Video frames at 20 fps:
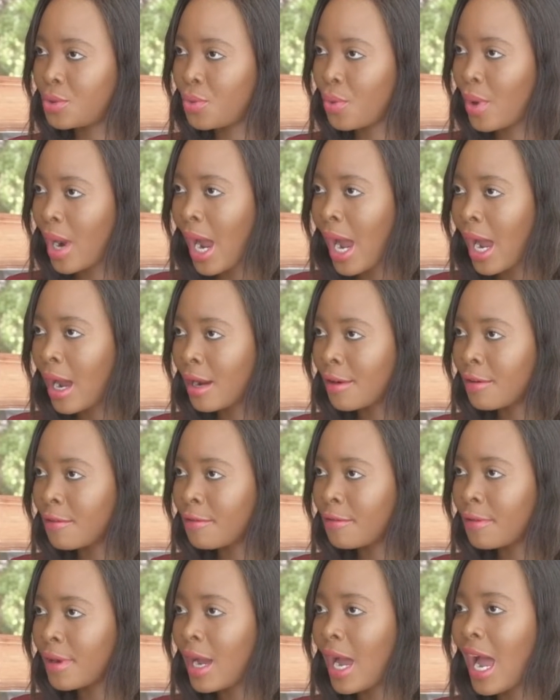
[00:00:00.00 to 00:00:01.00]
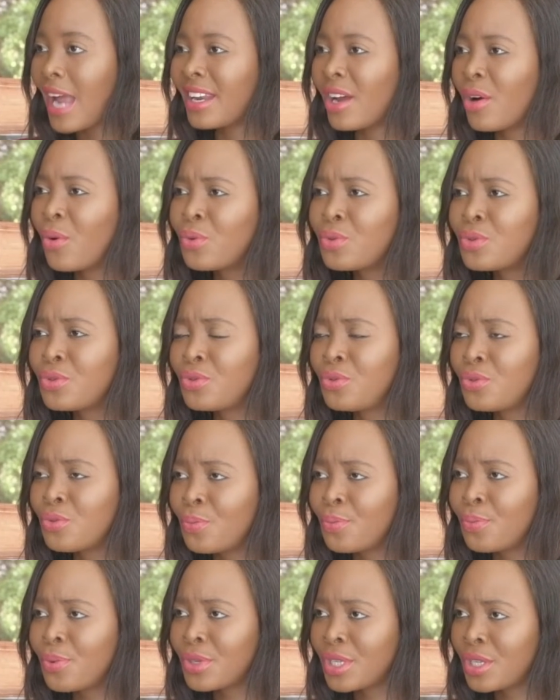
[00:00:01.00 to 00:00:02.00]
that you have? And how do
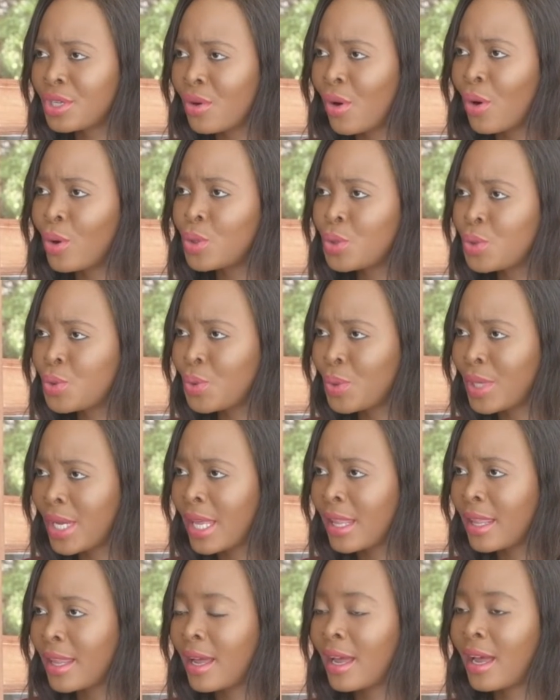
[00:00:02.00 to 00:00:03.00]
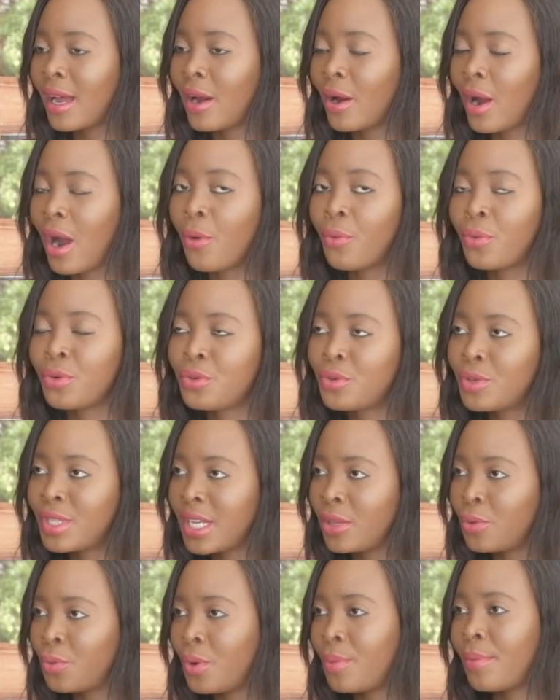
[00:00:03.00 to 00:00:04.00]
you put it all together? How would you
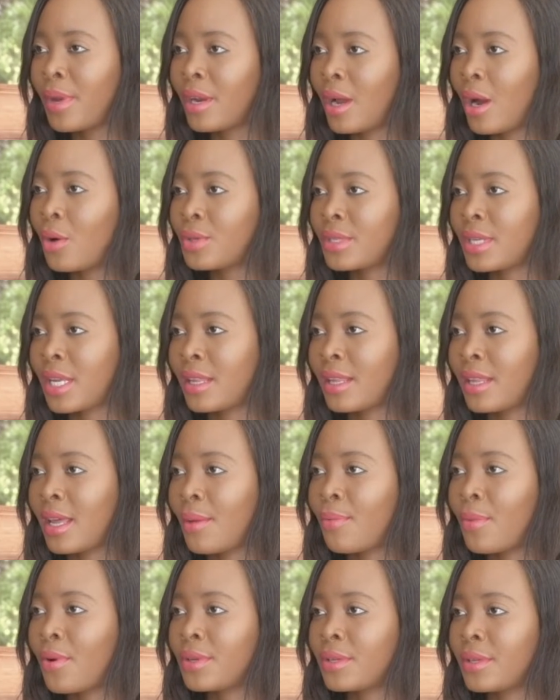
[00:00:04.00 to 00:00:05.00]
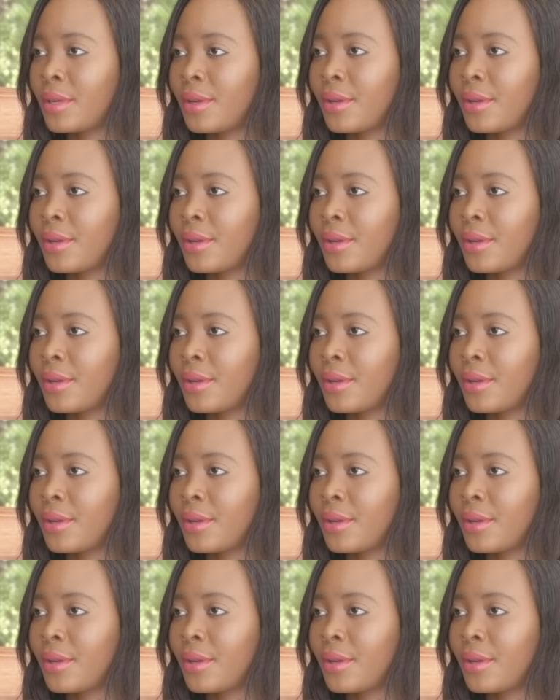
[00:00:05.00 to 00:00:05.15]
tell women outside there about